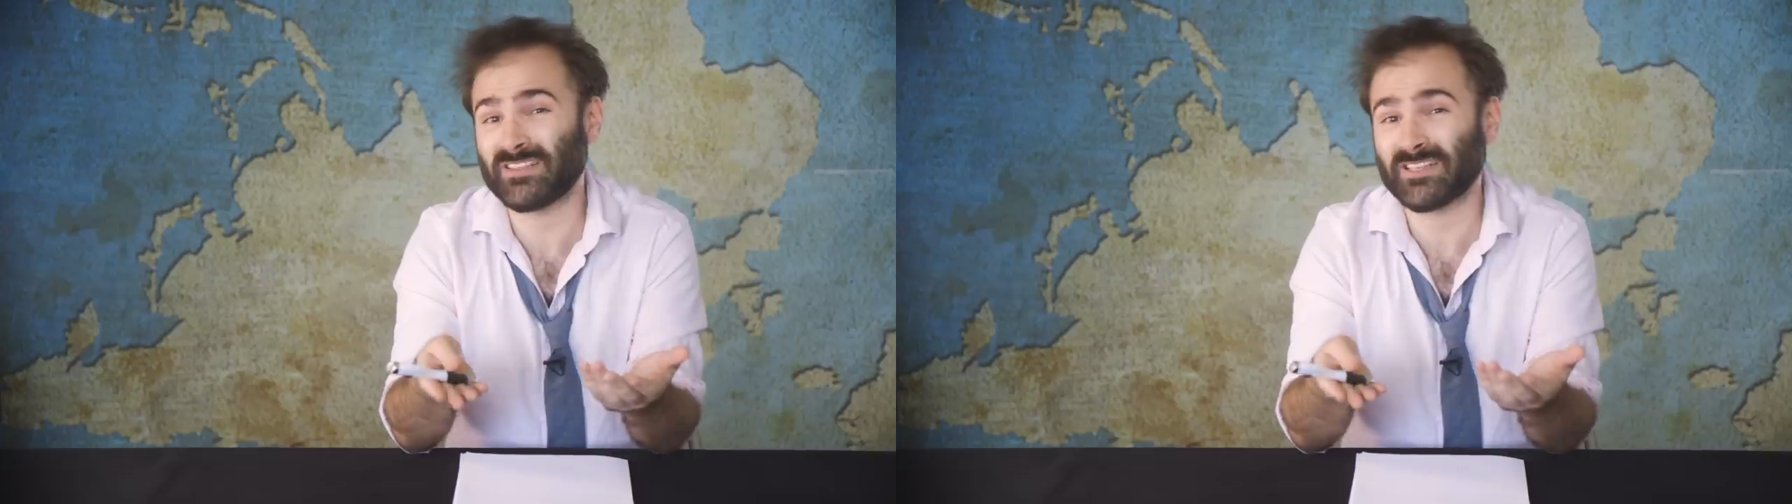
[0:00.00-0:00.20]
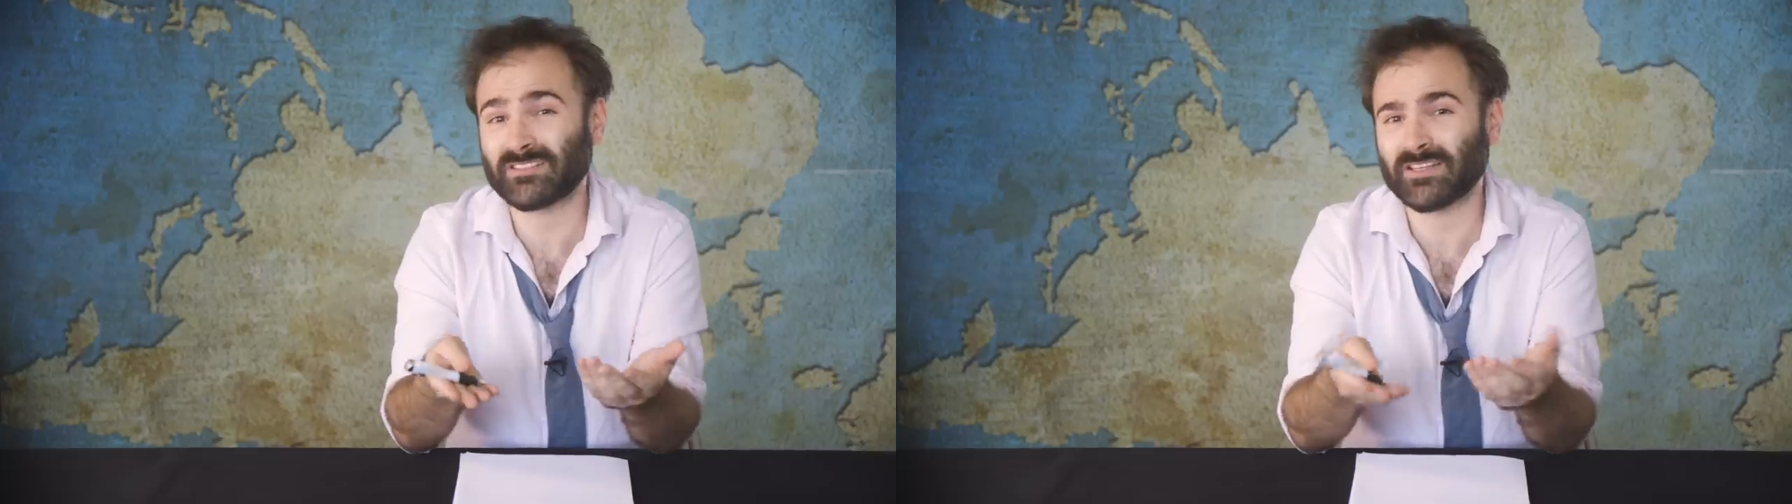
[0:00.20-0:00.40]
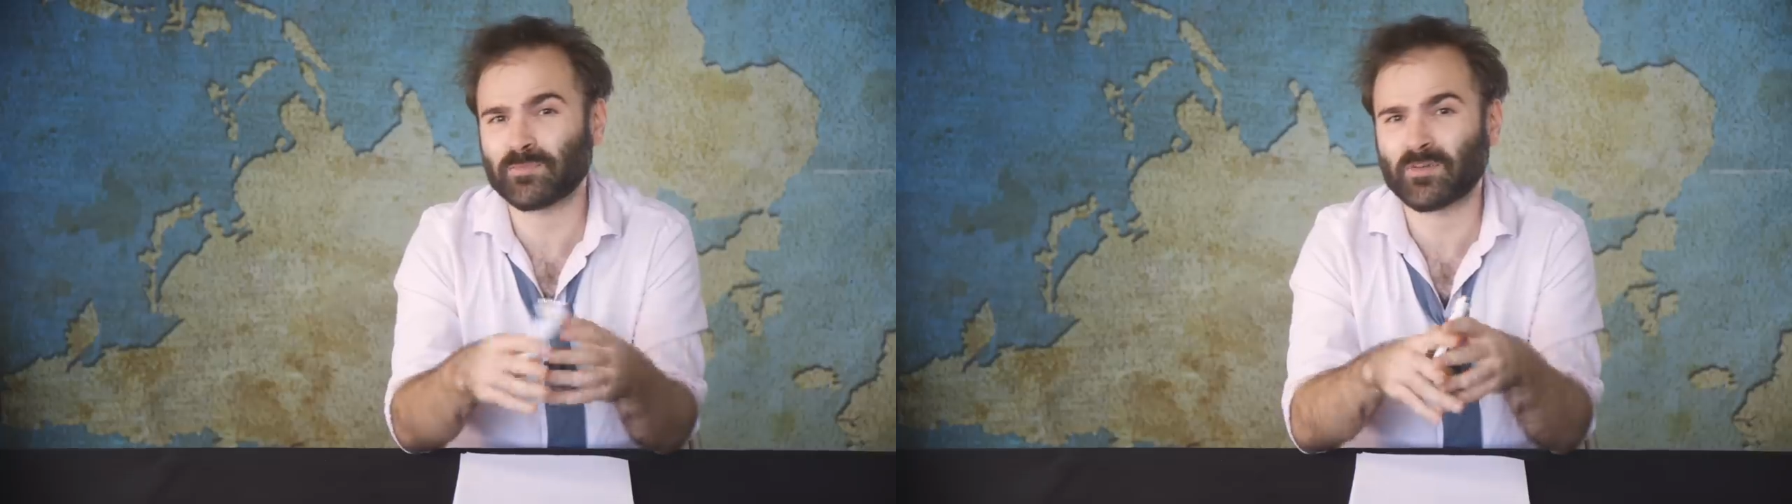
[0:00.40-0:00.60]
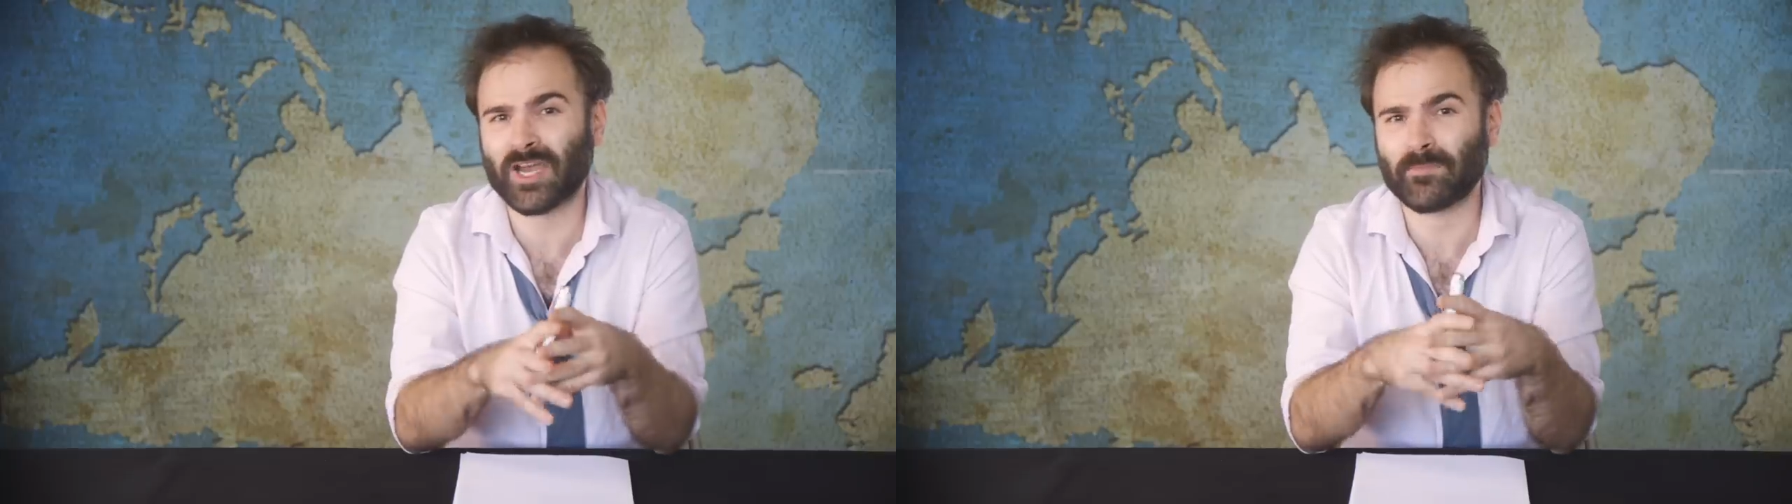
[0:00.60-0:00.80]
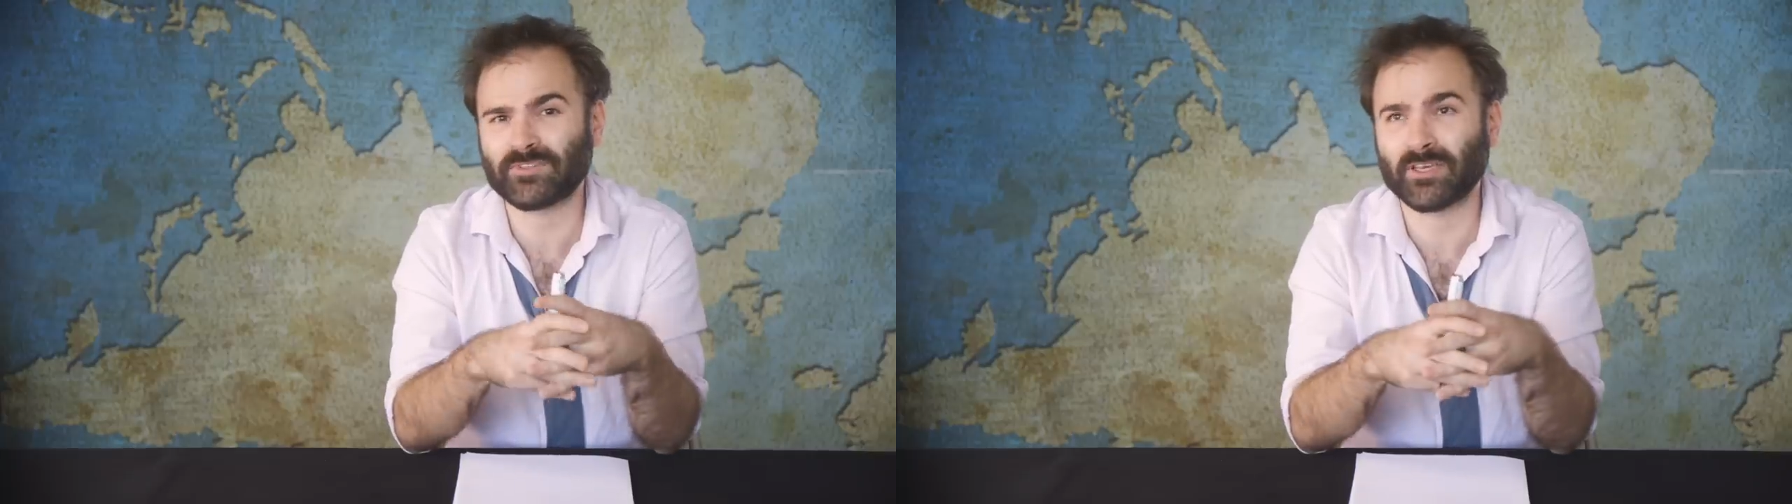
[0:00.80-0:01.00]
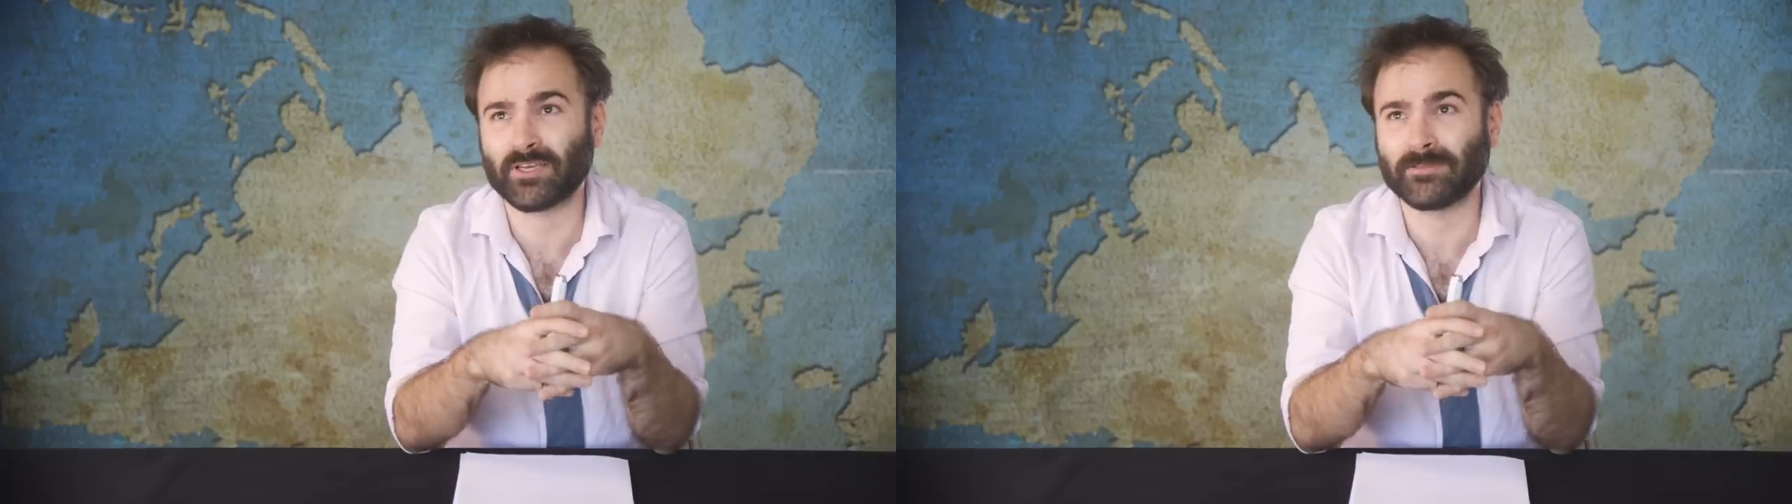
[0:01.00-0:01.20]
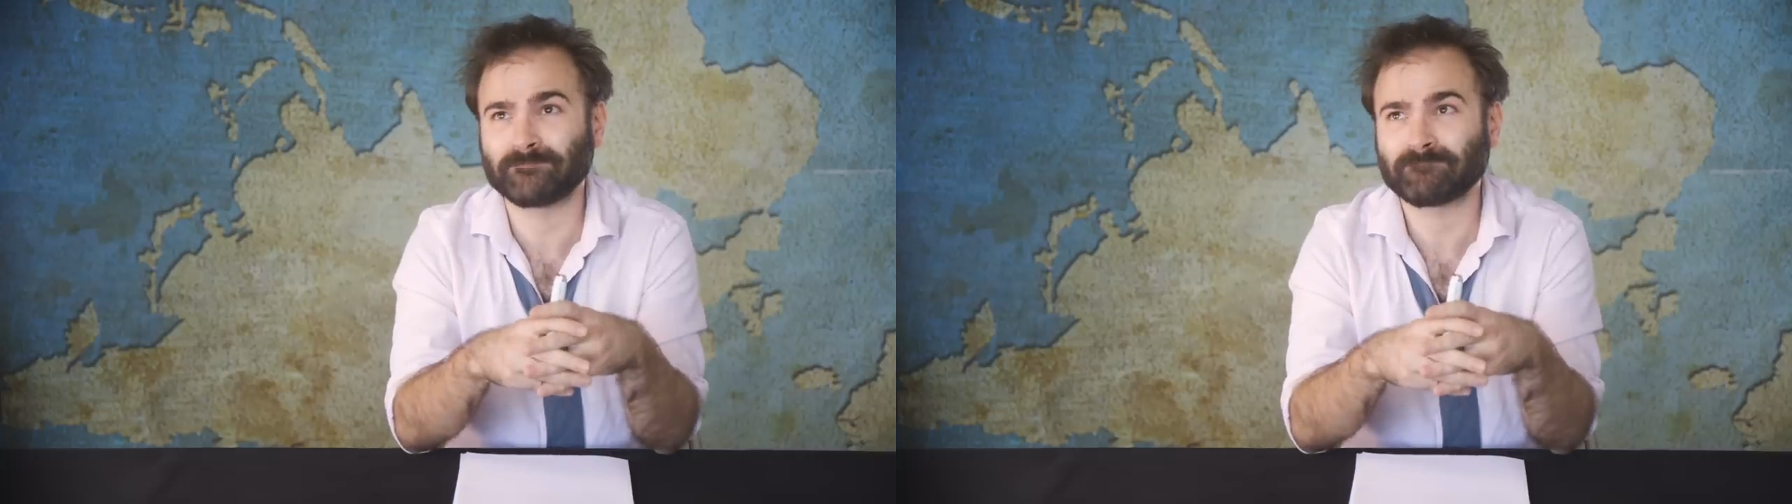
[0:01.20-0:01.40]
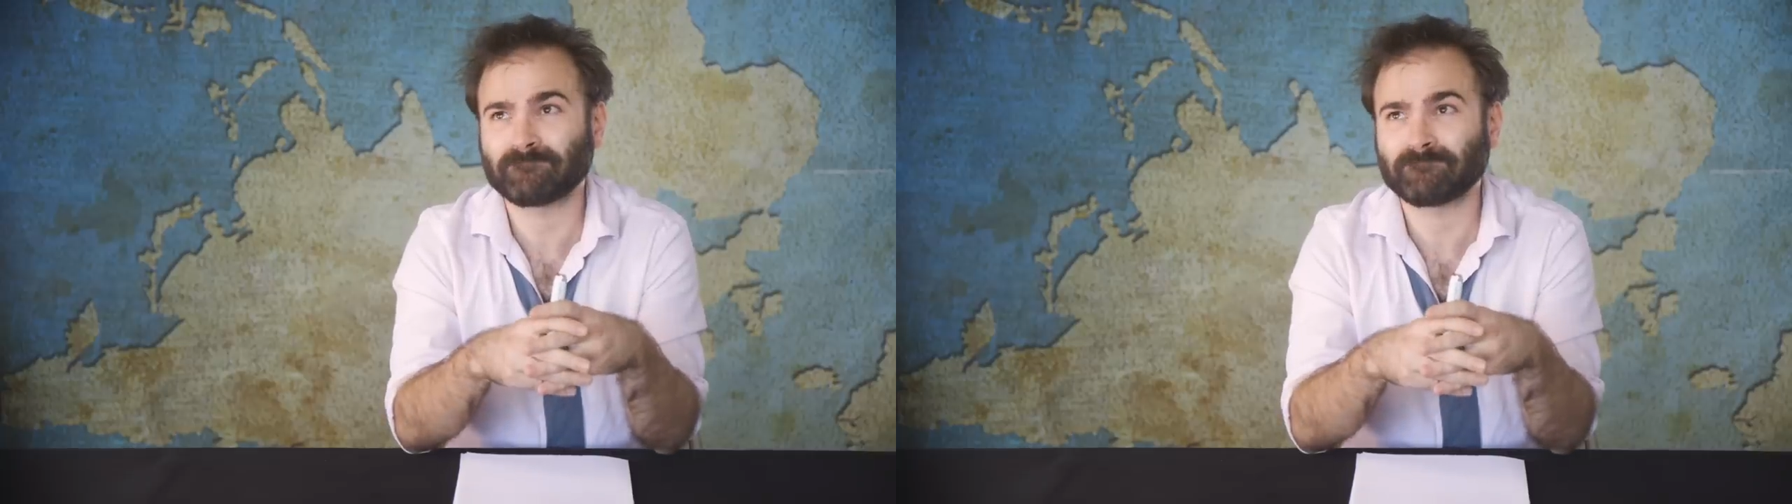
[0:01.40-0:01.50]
this as perhaps a